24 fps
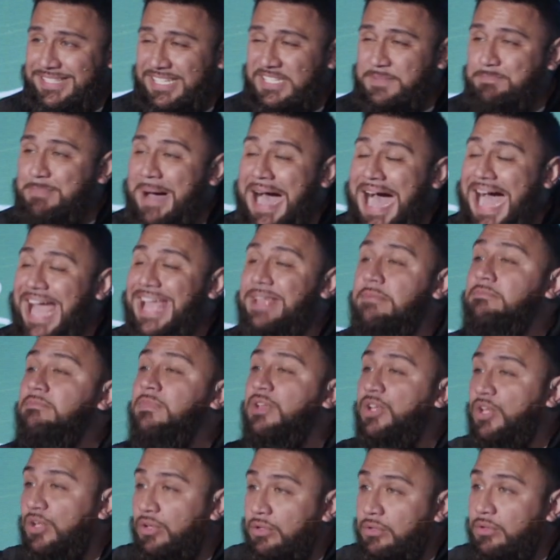says, By
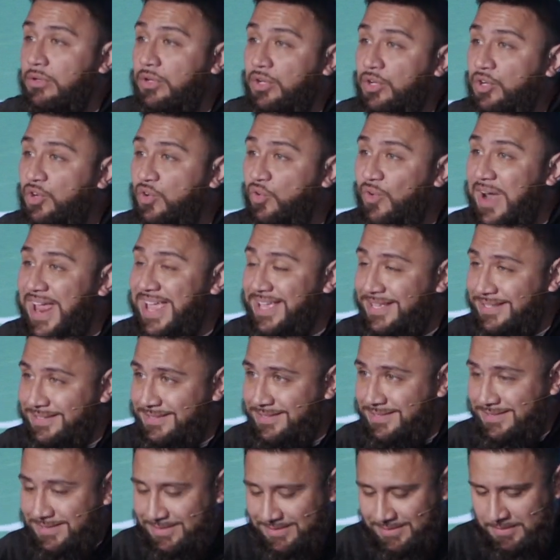
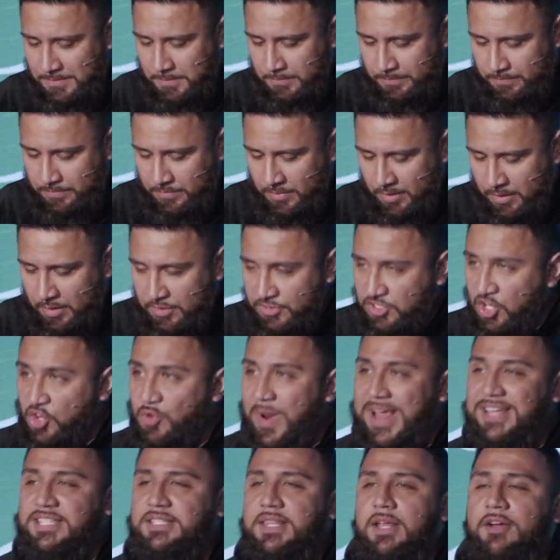grace. So,
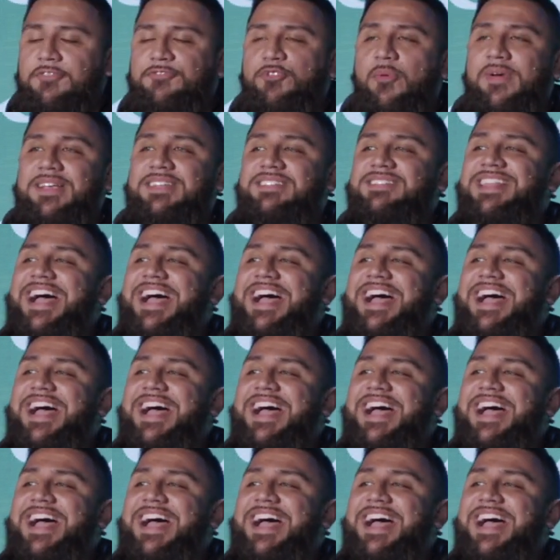grace, therefore, is